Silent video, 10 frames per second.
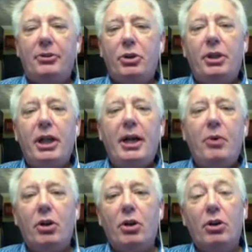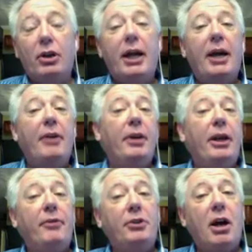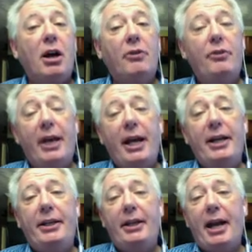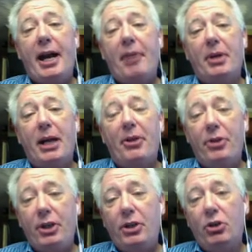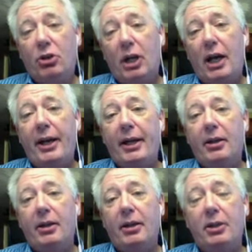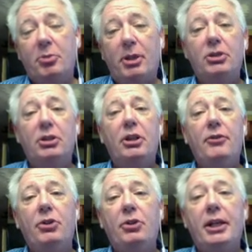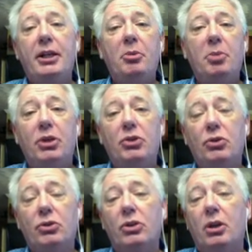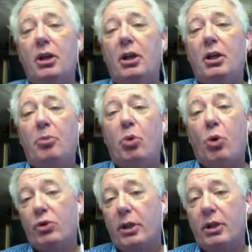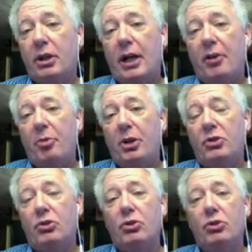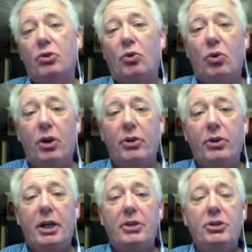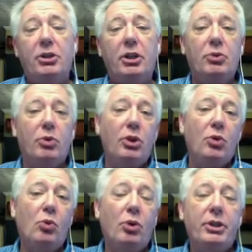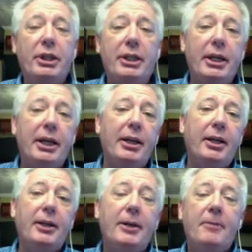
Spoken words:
So today we're going to look at a photography editing app that I think you'll like, especially if you're taking pictures, portrait kind of pictures, or other kinds of things where you want to get